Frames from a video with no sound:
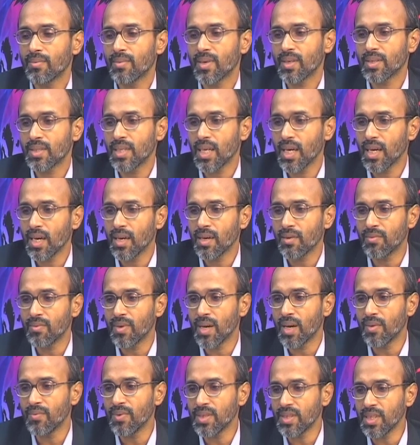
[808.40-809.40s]
say
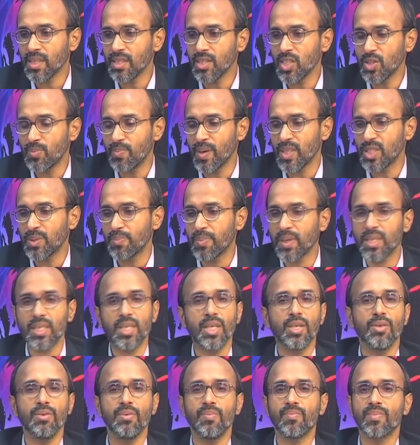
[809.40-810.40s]
within this
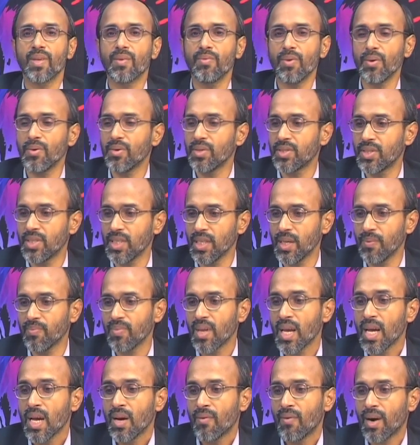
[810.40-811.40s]
perspective we will see
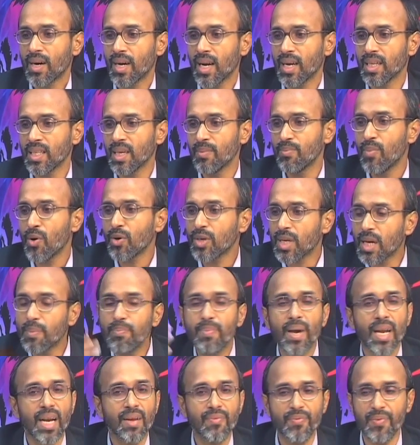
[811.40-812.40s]
what are the important
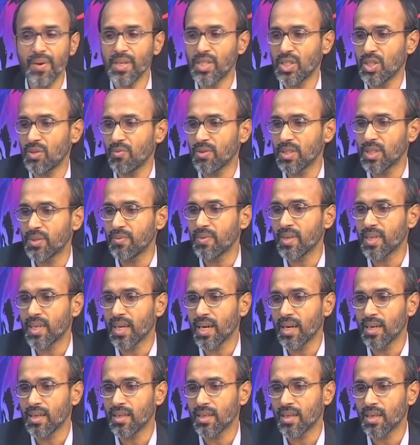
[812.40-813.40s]
benefits which we
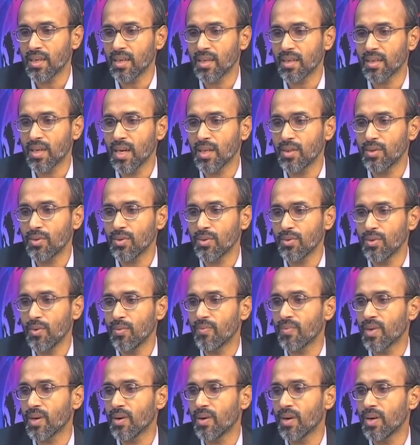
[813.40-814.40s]
can get
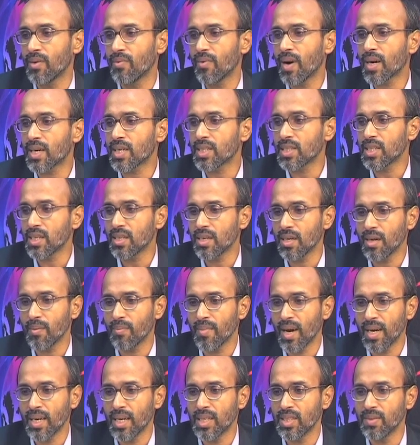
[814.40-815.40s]
through watershed
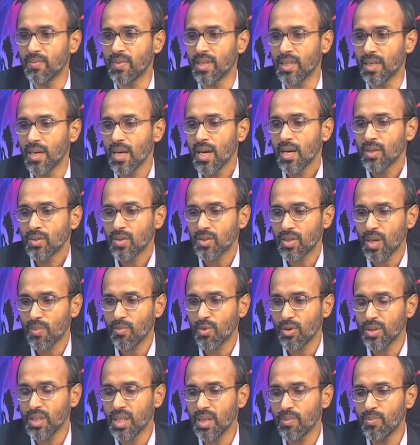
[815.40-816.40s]
management. So, some
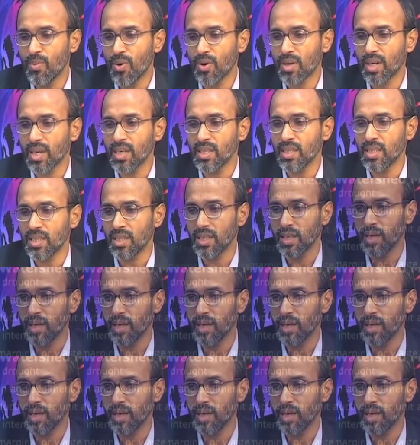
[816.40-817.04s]
of the important